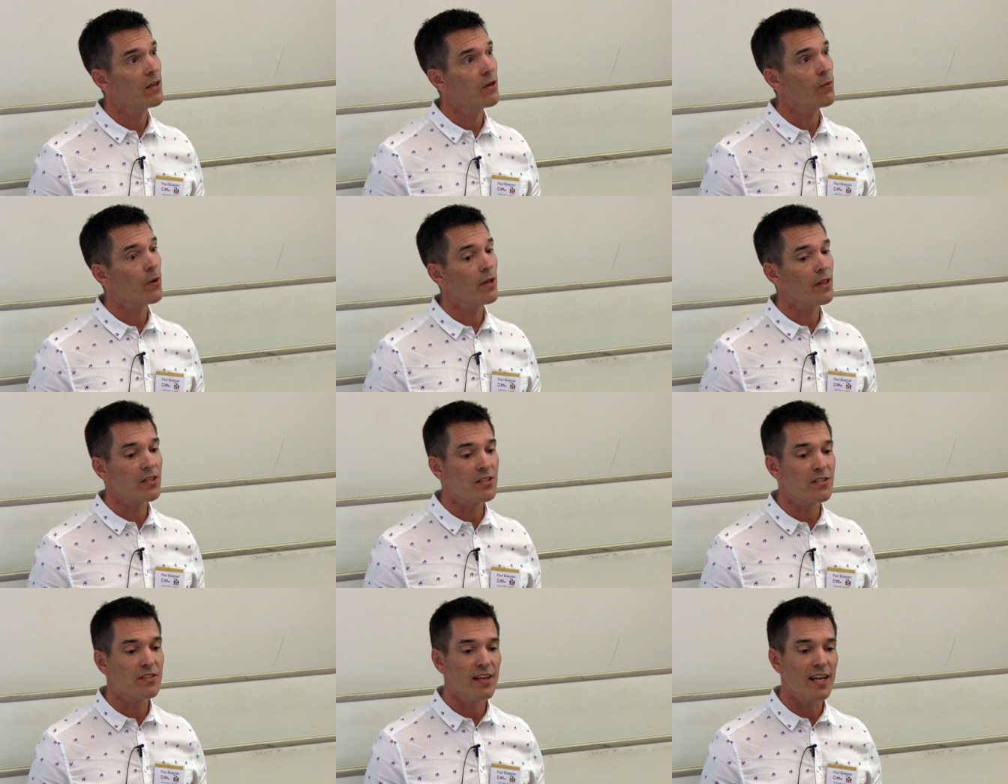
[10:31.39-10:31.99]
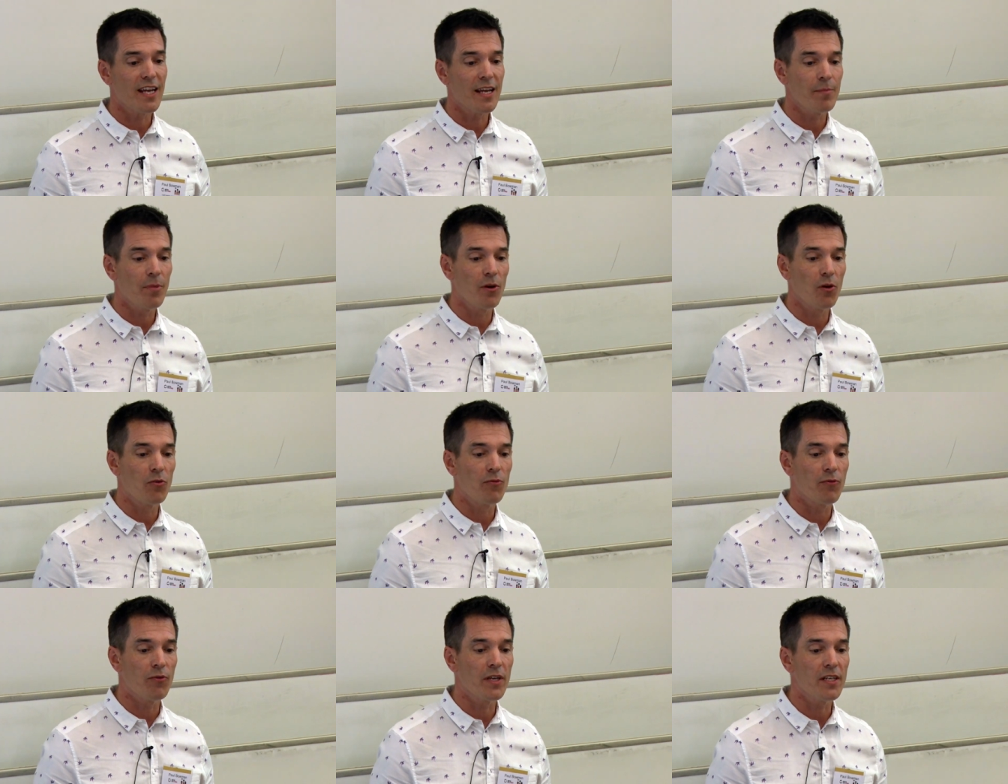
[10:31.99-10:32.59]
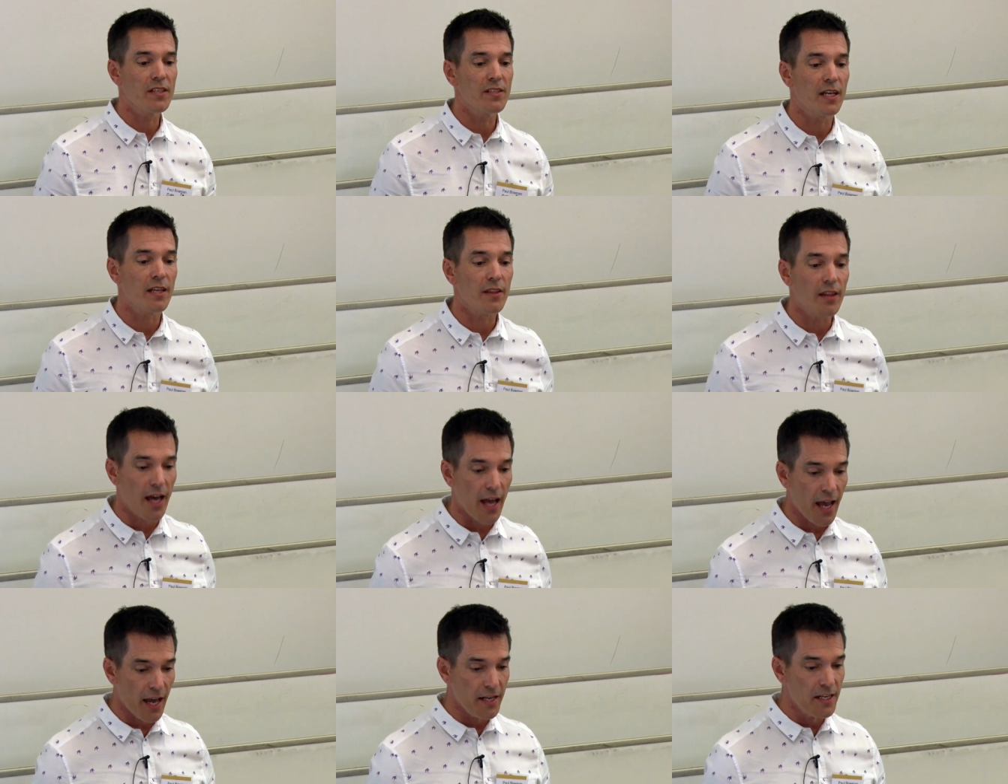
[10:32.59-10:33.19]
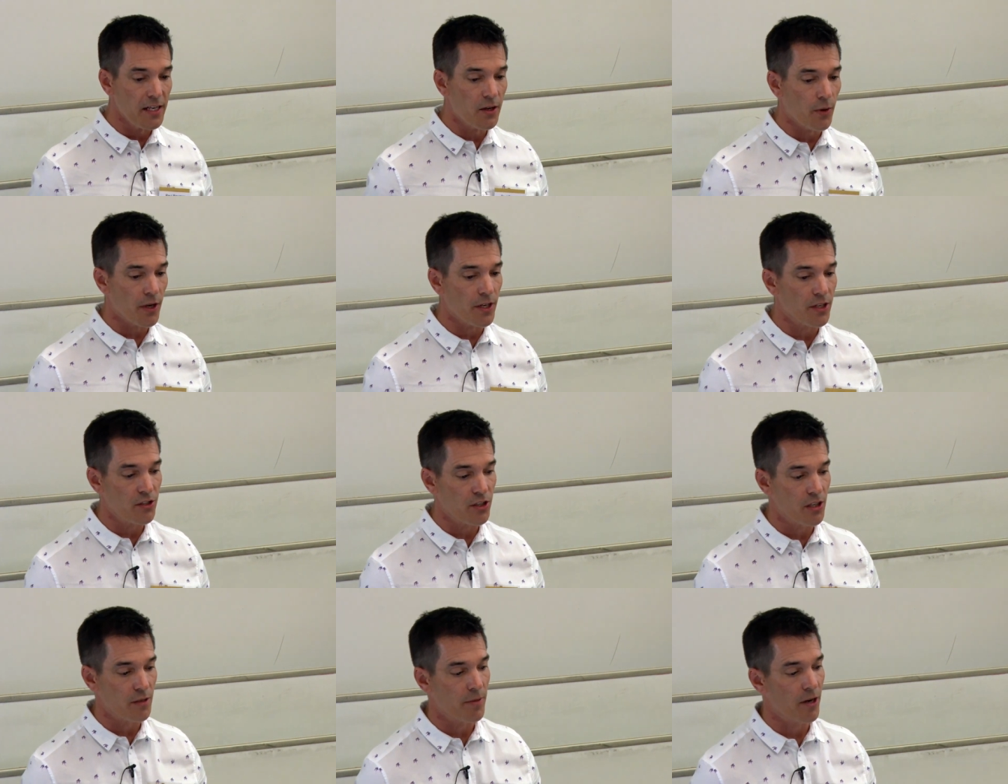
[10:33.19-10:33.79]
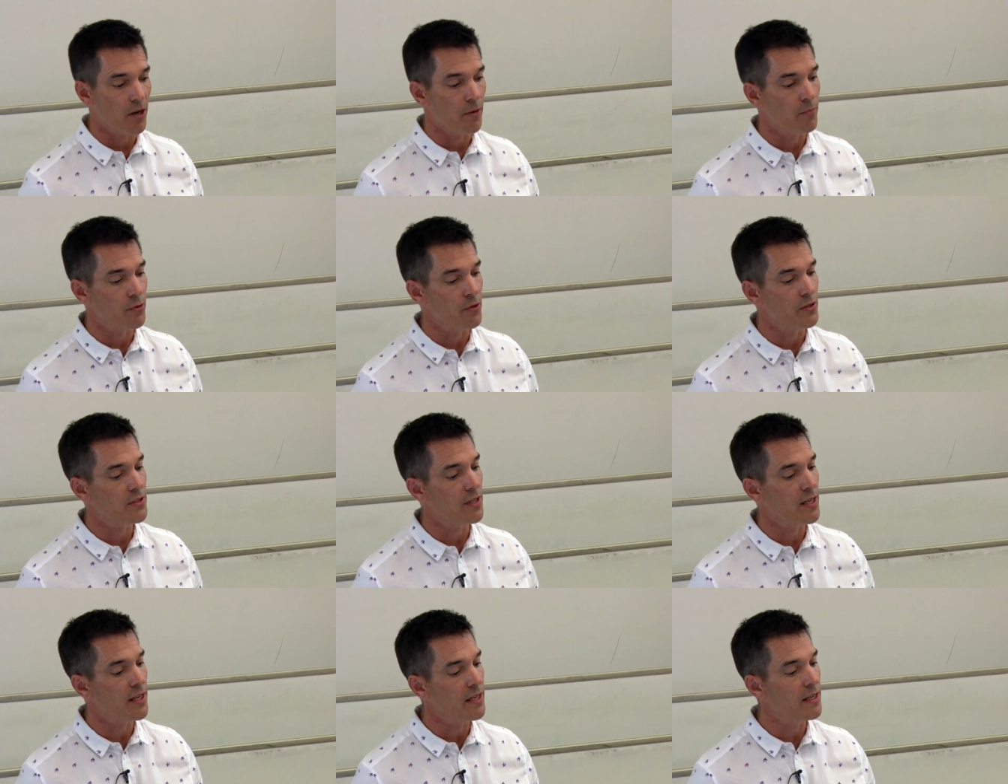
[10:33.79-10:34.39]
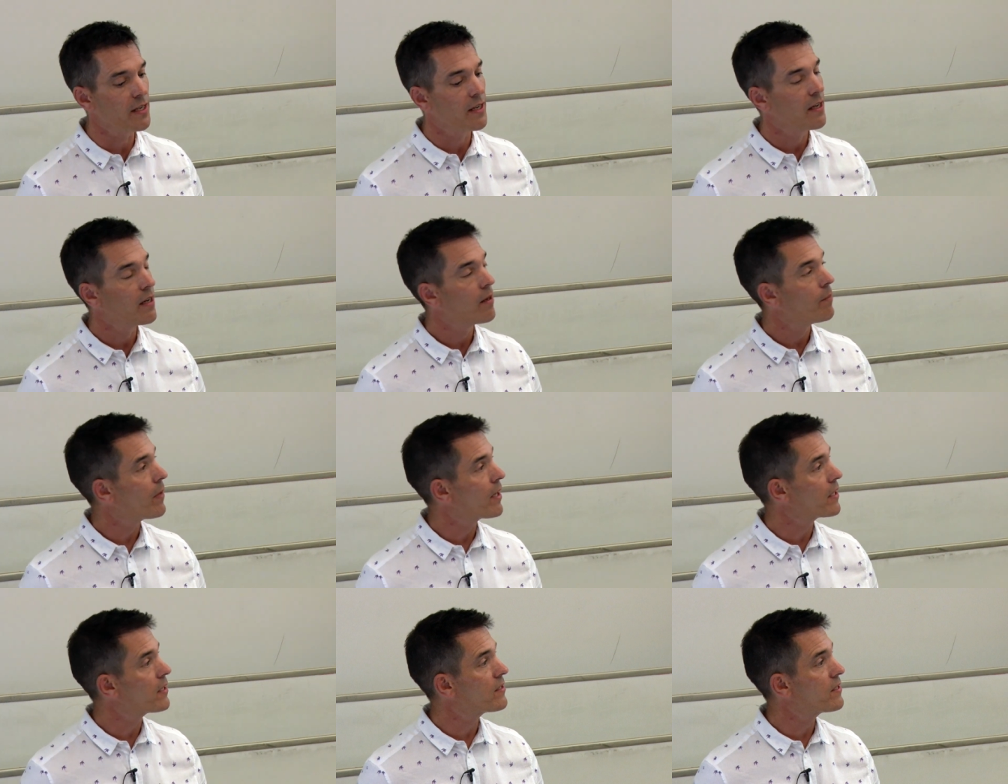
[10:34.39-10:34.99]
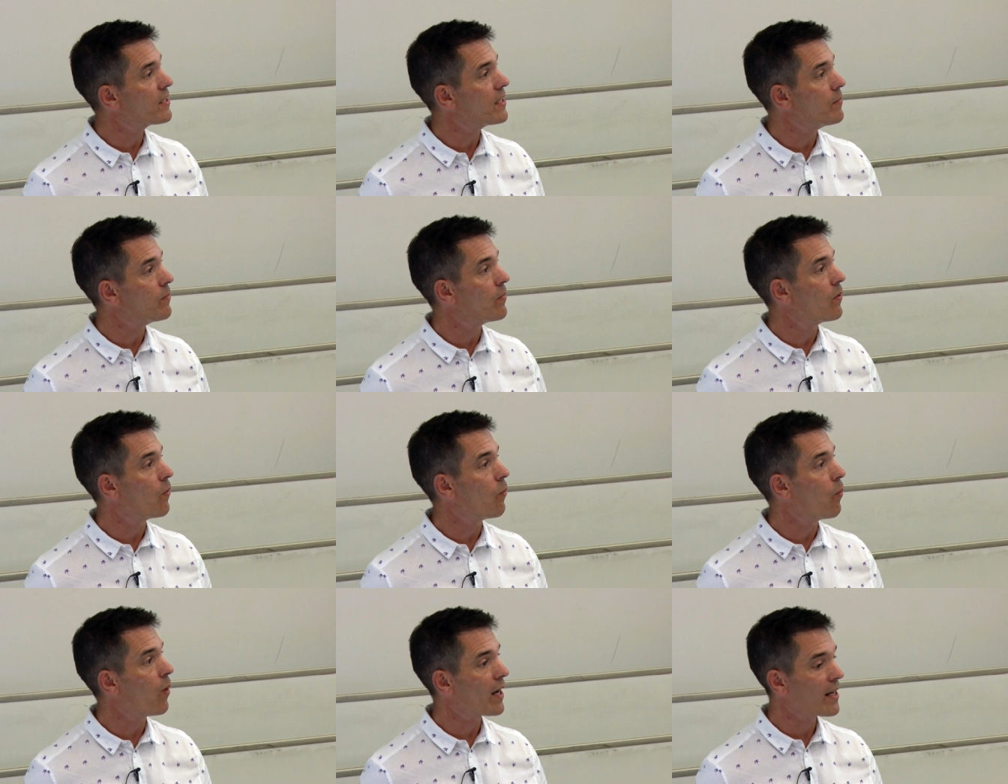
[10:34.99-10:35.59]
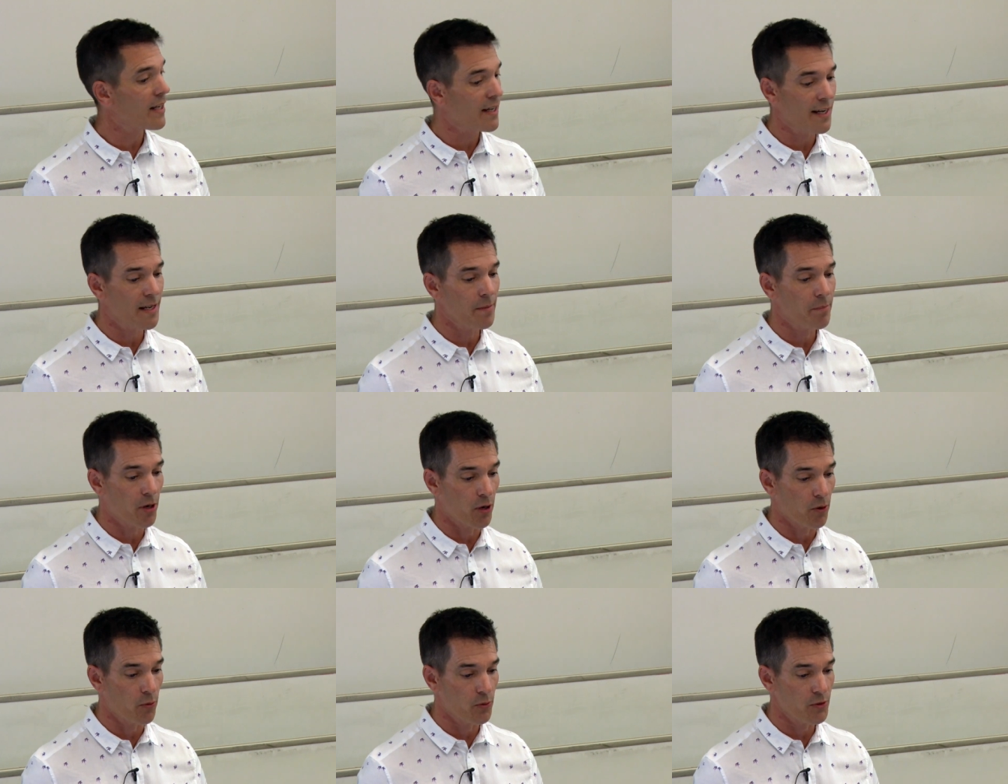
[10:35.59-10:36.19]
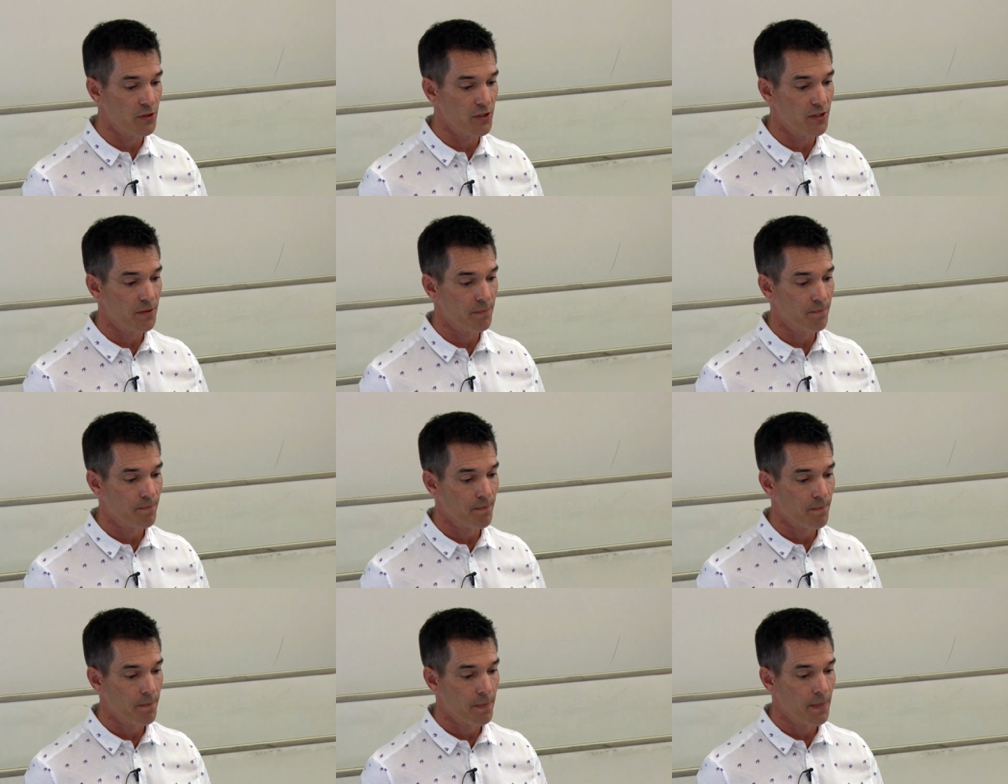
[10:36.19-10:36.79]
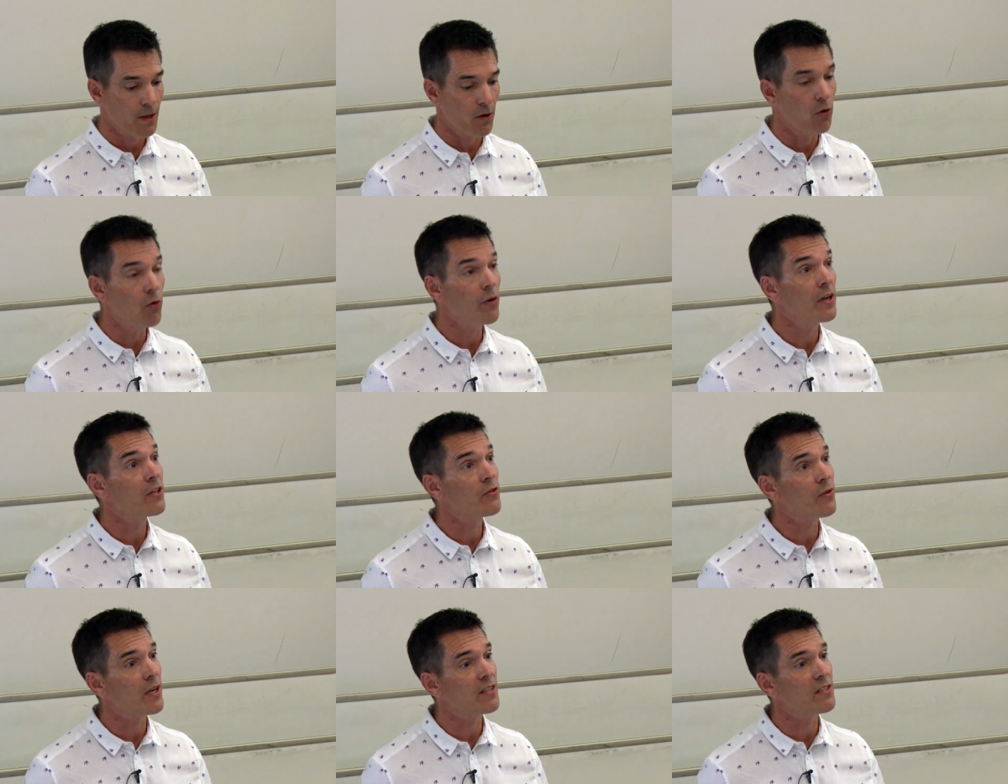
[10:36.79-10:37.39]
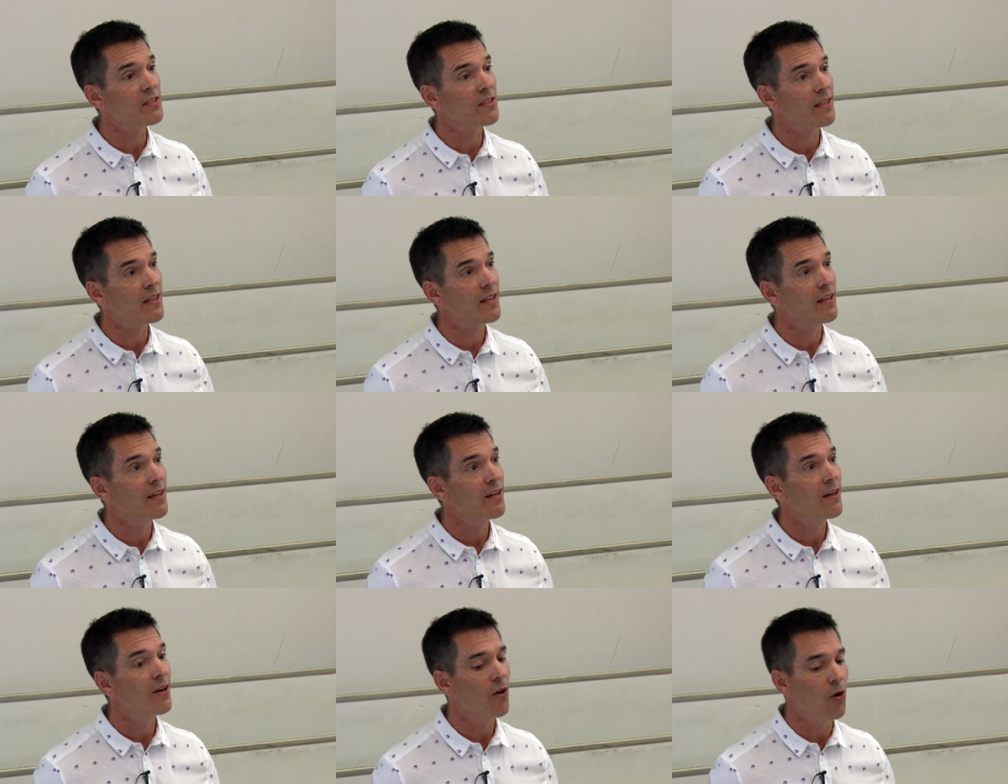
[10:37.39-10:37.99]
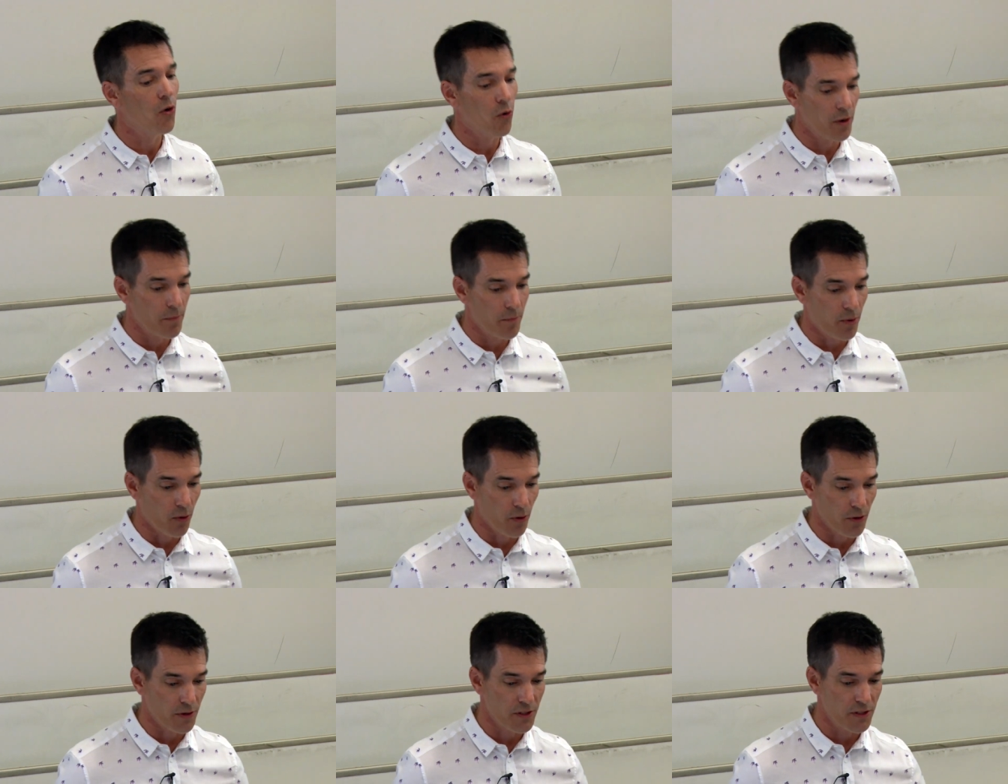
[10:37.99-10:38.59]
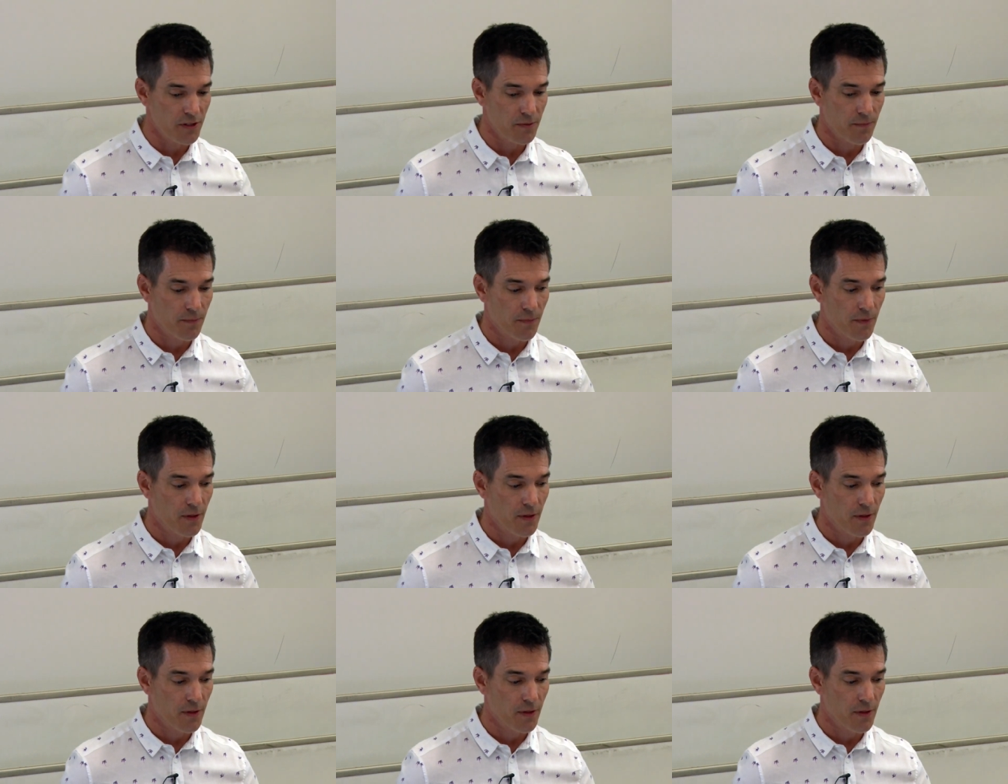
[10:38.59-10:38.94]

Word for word: whether stable or fleeting, that any question about Bruce Lee might seem widely posed, or interesting, or important.